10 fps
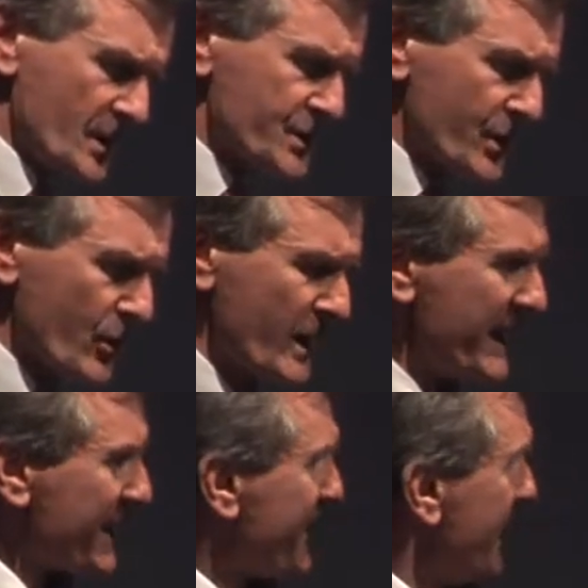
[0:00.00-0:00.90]
So
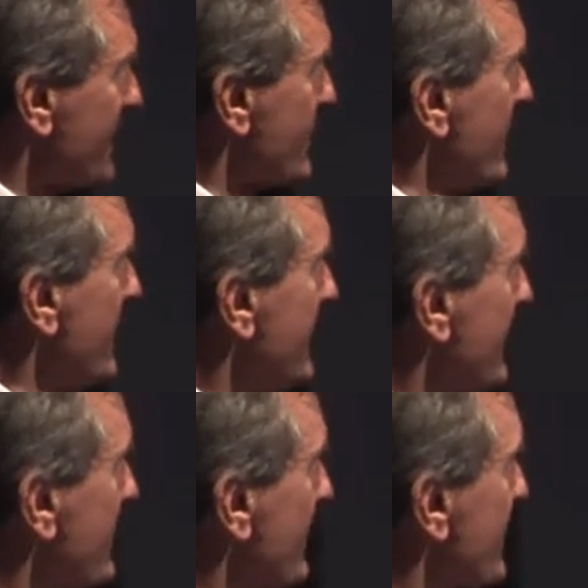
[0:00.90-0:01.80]
that's really
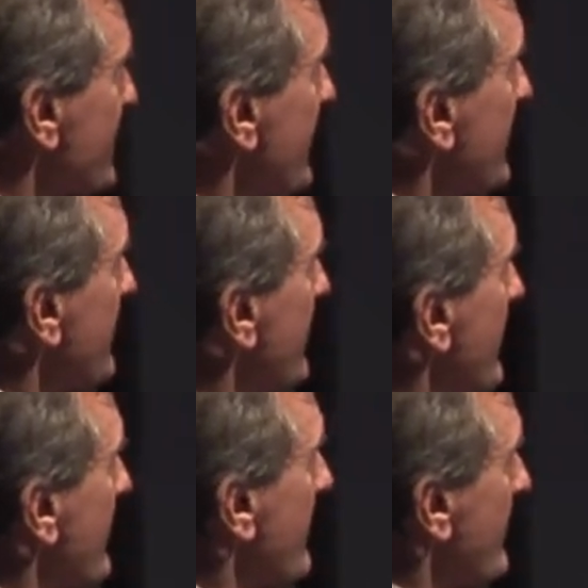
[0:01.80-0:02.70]
sort of setting
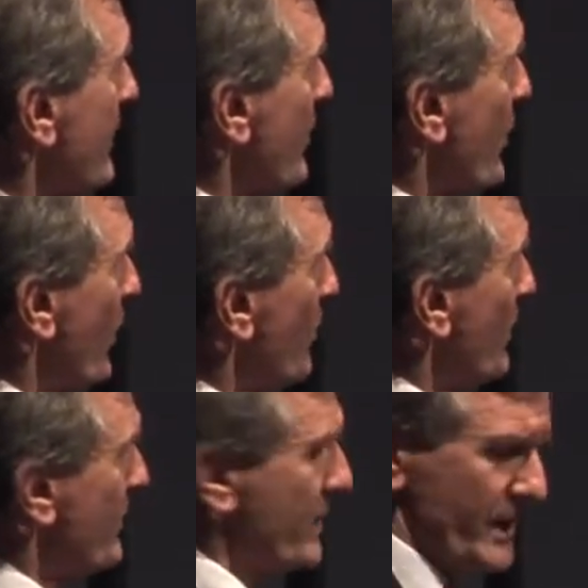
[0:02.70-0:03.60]
the
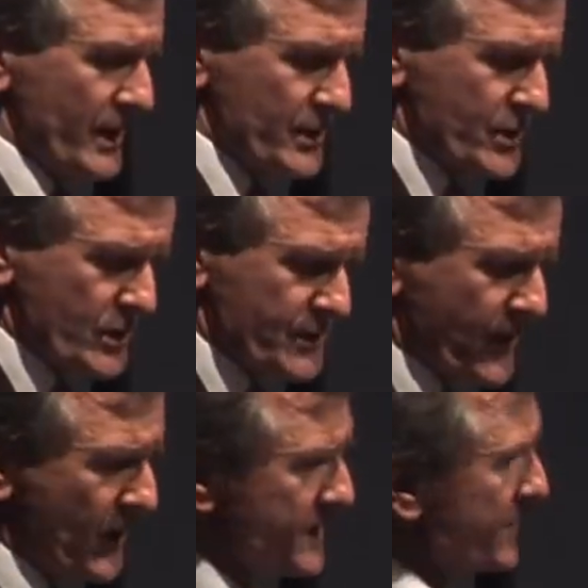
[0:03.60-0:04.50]
problem. So as
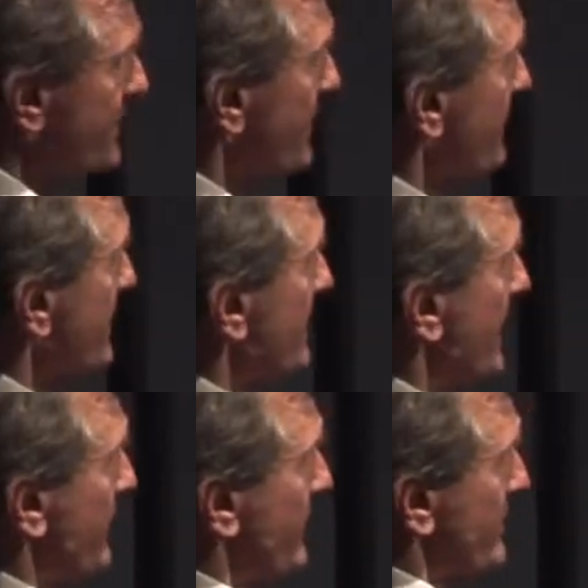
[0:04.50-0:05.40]
far as the service
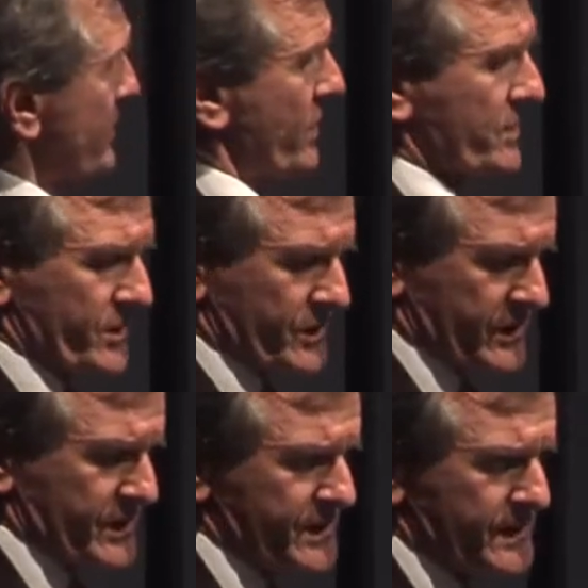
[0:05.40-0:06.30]
life of a structure is
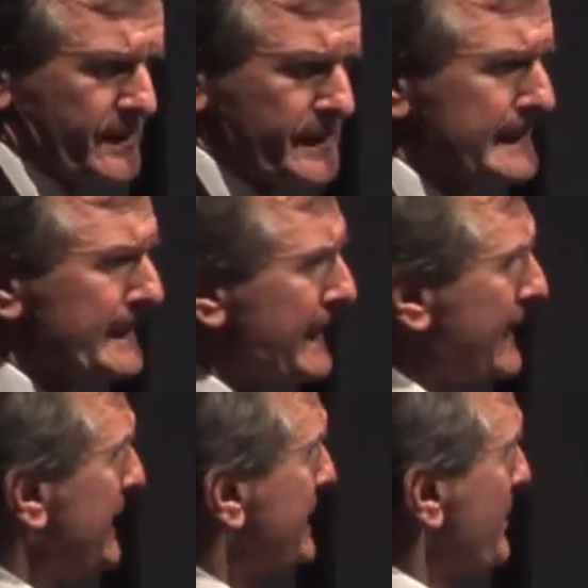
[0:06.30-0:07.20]
concerned, it